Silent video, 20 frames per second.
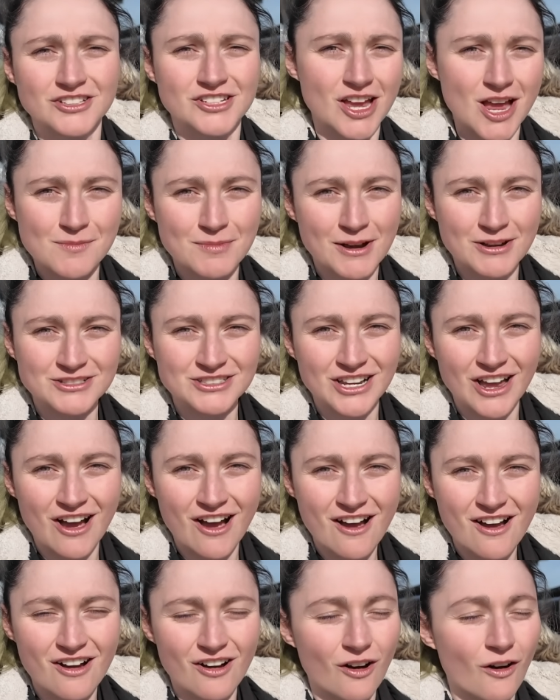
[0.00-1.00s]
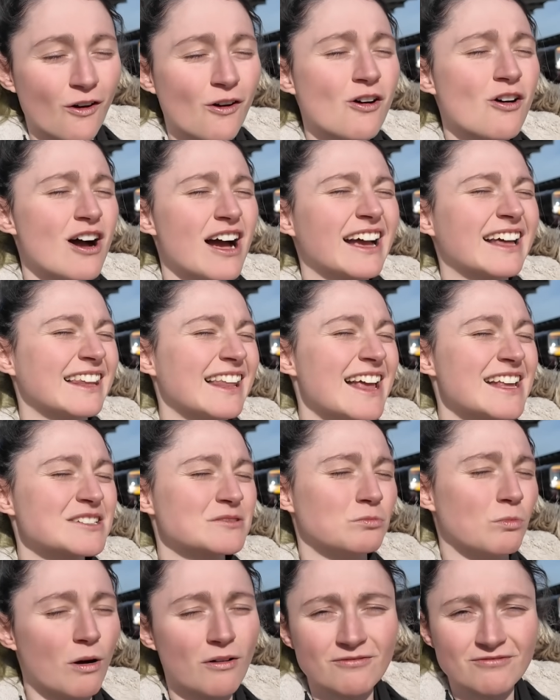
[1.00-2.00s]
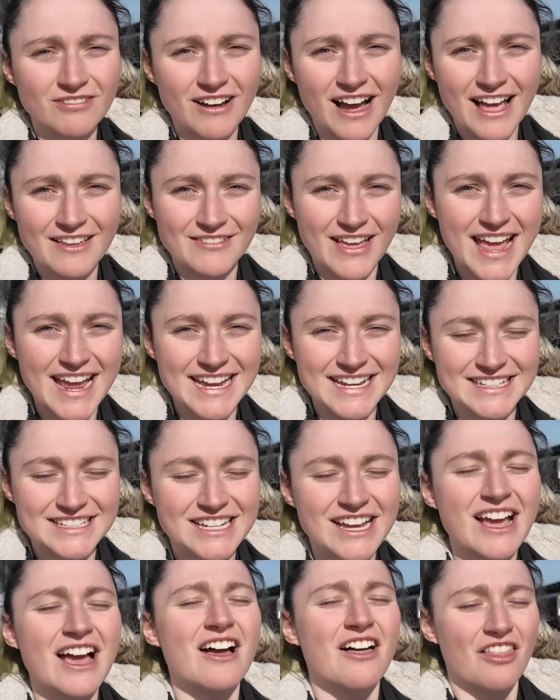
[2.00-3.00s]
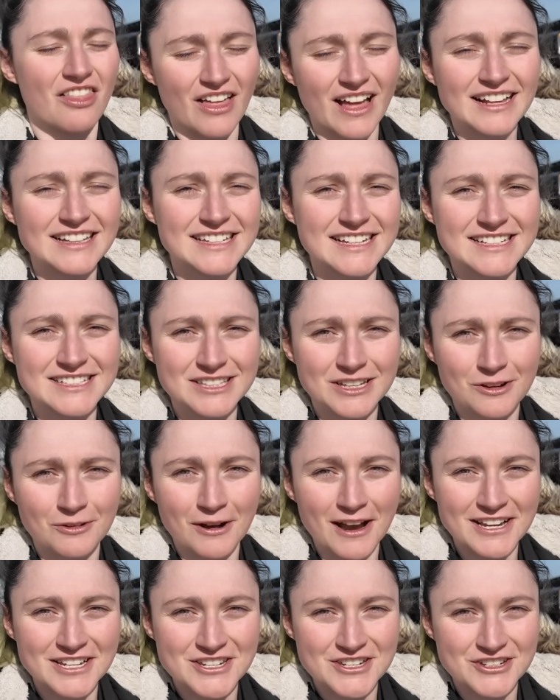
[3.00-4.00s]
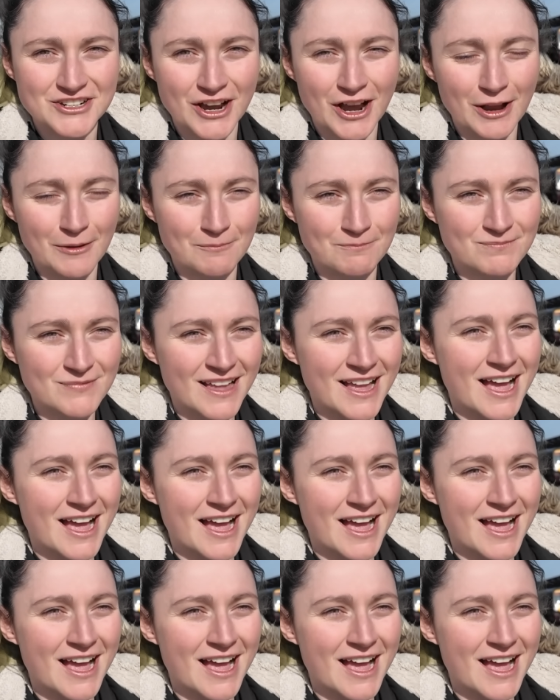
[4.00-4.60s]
Turbo Star or a Class 158? That is the question.